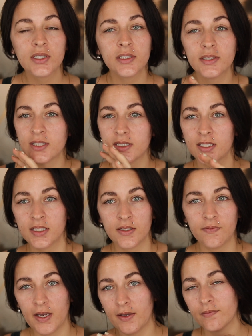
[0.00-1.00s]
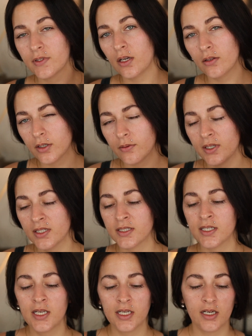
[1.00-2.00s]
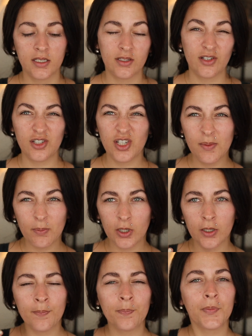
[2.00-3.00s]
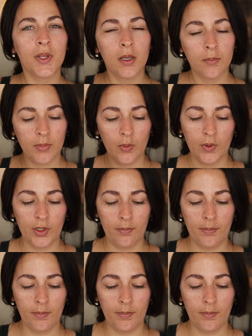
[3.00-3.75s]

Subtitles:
like the $65 ones because they're cheaper. But when you're